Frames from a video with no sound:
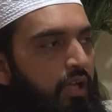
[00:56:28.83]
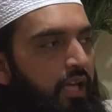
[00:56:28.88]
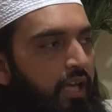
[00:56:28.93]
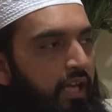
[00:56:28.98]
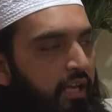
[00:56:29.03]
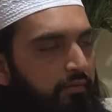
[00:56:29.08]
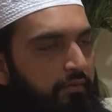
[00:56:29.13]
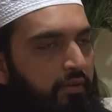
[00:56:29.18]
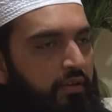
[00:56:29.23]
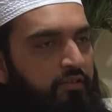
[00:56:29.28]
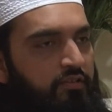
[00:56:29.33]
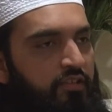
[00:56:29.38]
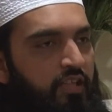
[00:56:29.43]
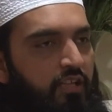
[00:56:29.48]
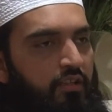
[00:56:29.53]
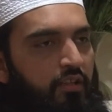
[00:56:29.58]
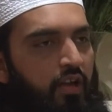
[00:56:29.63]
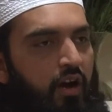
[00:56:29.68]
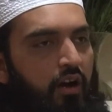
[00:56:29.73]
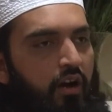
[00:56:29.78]
Even
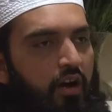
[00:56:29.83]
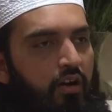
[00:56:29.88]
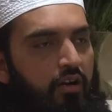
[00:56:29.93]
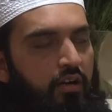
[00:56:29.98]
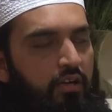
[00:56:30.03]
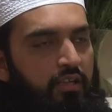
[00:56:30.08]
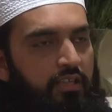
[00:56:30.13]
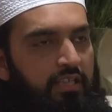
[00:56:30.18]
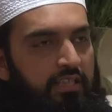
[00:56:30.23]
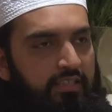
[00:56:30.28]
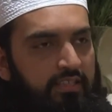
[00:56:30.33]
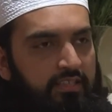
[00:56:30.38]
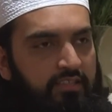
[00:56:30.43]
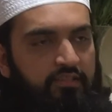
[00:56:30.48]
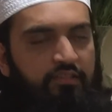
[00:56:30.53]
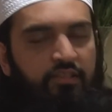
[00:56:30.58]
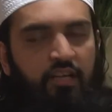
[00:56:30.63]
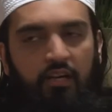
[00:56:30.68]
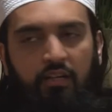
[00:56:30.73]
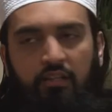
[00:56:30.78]
Sayyidina
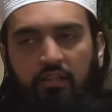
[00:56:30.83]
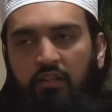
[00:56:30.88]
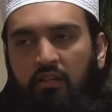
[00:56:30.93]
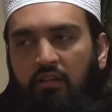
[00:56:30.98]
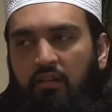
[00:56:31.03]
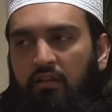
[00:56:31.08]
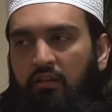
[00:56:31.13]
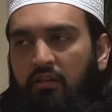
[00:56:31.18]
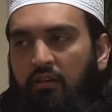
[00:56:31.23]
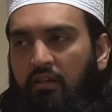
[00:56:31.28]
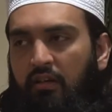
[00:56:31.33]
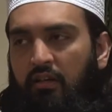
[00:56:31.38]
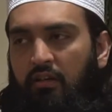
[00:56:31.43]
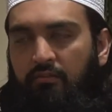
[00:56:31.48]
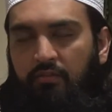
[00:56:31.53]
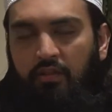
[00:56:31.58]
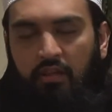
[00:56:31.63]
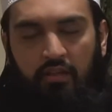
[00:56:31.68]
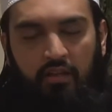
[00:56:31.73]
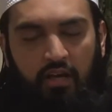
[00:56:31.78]
Isa
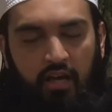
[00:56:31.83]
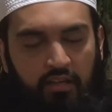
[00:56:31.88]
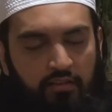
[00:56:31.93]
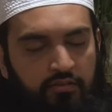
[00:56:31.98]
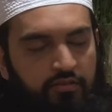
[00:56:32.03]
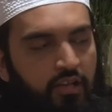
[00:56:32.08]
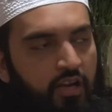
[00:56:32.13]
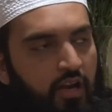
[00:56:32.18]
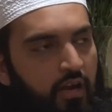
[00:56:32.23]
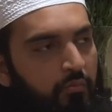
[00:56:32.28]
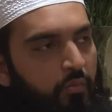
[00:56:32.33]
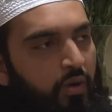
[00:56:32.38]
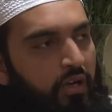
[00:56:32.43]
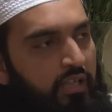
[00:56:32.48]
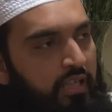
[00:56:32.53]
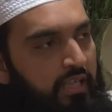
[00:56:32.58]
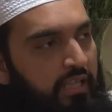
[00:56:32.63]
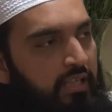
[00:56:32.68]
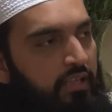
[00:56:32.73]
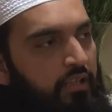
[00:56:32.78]
uh,
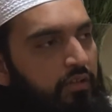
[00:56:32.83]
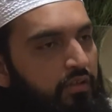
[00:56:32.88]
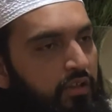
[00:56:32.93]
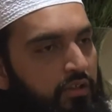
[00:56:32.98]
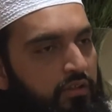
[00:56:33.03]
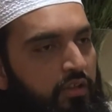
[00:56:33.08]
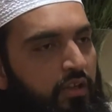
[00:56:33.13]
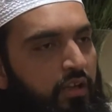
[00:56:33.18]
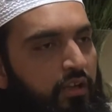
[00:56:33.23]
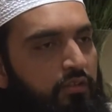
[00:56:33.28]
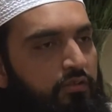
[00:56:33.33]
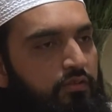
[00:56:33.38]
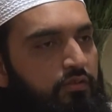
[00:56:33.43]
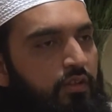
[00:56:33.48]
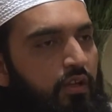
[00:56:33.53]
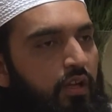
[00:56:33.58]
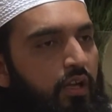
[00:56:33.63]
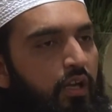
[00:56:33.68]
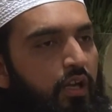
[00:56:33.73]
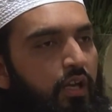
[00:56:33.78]
when he returns,
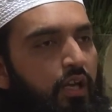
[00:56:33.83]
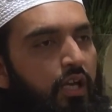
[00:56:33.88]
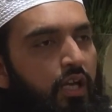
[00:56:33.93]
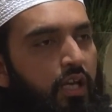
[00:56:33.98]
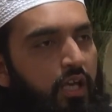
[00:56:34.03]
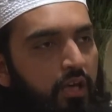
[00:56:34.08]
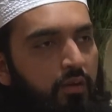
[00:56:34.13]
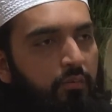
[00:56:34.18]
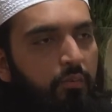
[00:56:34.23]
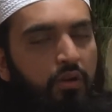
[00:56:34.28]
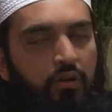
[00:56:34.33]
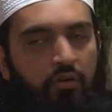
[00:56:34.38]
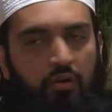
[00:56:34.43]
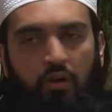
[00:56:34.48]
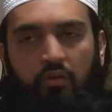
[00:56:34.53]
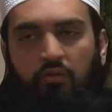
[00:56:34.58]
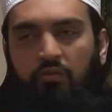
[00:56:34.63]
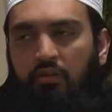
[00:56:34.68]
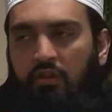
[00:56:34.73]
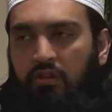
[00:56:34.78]
he will
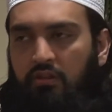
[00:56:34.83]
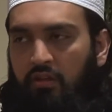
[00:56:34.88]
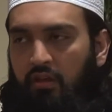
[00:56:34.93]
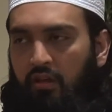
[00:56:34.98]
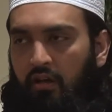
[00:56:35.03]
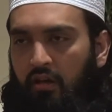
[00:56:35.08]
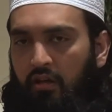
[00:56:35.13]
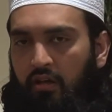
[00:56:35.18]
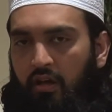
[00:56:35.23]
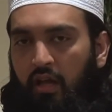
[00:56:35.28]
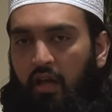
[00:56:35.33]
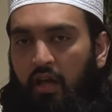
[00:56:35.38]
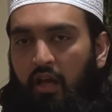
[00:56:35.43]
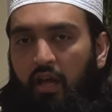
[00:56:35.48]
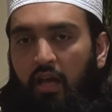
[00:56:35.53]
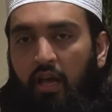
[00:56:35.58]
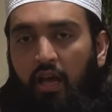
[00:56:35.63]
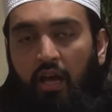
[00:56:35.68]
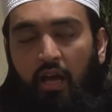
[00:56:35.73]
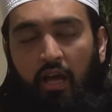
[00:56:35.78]
not return
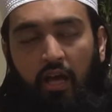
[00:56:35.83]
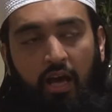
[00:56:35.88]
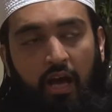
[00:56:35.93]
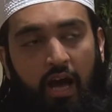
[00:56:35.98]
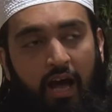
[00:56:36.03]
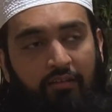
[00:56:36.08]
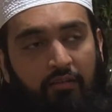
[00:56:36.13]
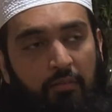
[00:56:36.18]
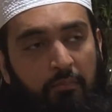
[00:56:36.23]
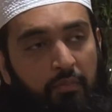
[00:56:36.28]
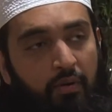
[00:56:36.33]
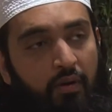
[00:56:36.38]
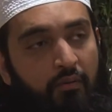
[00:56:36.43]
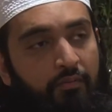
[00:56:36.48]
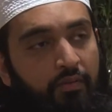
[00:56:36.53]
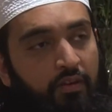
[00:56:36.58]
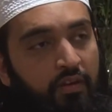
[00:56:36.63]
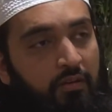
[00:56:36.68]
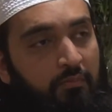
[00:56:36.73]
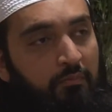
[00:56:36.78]
as a
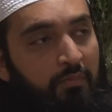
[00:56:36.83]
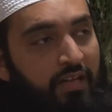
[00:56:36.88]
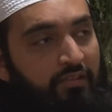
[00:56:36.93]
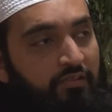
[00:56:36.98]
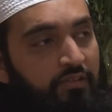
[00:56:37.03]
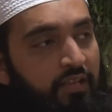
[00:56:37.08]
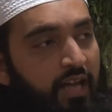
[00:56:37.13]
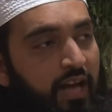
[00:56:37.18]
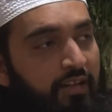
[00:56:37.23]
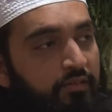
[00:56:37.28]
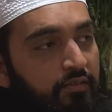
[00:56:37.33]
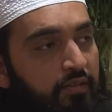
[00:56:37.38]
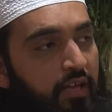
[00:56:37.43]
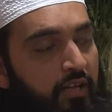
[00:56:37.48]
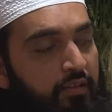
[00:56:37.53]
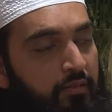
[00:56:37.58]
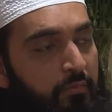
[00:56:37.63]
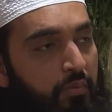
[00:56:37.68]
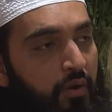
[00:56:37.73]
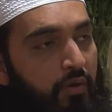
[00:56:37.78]
prophet and messenger, as,
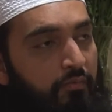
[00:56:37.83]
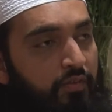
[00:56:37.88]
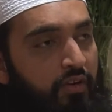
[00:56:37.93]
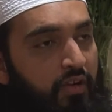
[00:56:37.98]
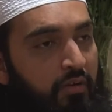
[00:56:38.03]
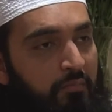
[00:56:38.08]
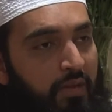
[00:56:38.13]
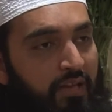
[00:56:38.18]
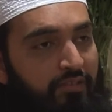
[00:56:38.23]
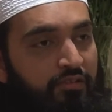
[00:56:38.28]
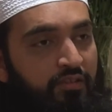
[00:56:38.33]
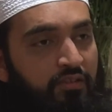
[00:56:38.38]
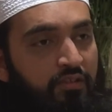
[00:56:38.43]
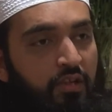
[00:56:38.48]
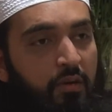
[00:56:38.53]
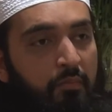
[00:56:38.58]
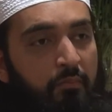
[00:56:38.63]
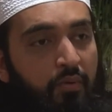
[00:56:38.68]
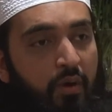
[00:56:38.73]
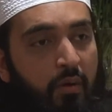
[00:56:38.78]
as a prophet and
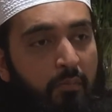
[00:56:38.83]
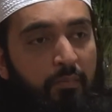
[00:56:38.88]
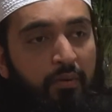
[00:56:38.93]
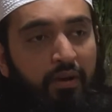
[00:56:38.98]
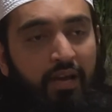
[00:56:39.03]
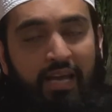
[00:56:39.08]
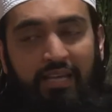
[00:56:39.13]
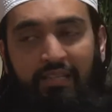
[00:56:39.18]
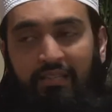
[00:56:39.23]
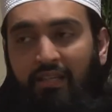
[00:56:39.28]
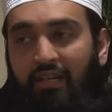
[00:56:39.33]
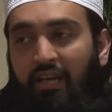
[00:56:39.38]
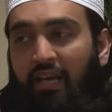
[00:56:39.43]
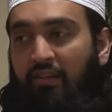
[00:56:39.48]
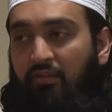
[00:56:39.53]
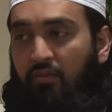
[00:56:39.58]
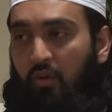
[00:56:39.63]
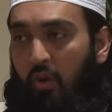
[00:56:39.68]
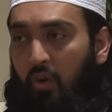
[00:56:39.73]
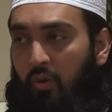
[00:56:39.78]
messenger propagating
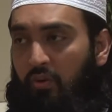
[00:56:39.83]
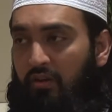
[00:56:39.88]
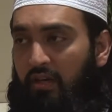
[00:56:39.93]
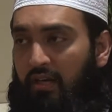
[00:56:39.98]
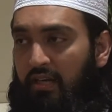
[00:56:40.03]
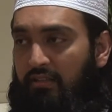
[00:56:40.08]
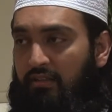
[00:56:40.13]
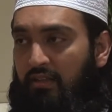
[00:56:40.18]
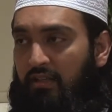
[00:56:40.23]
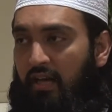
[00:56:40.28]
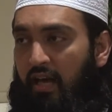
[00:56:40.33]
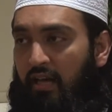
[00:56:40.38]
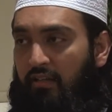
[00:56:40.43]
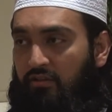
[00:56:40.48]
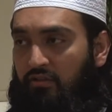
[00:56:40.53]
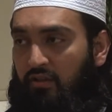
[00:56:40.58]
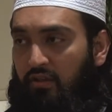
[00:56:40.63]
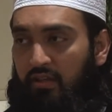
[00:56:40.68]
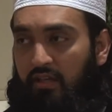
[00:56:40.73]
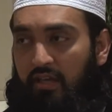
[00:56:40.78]
his own religion and
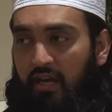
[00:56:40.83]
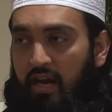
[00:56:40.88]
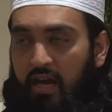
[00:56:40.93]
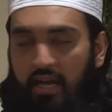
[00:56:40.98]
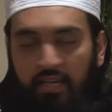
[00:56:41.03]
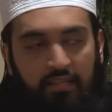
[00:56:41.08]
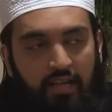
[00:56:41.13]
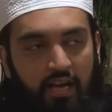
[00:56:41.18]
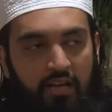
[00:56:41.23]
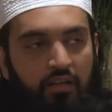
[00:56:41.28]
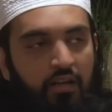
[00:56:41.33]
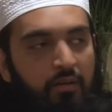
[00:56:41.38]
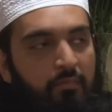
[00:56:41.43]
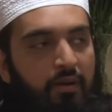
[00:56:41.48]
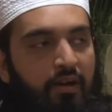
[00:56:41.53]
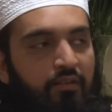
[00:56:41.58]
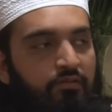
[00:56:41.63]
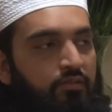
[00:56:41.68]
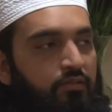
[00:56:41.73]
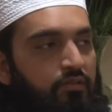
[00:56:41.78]
Sharia in that
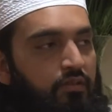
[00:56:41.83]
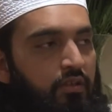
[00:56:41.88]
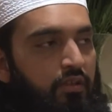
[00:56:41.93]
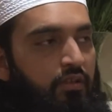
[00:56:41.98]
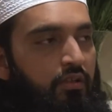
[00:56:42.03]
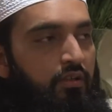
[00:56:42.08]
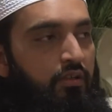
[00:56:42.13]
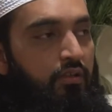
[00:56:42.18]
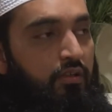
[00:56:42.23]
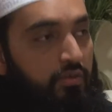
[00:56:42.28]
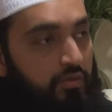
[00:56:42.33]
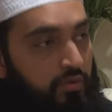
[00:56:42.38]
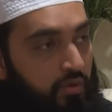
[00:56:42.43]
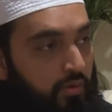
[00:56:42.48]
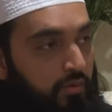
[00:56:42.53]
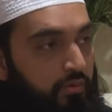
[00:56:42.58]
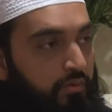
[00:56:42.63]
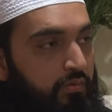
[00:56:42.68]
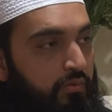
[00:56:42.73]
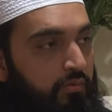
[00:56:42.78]
capacity.
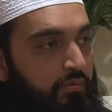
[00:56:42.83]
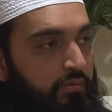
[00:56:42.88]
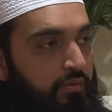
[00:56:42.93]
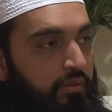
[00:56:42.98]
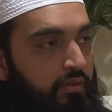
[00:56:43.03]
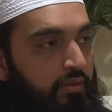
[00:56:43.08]
No.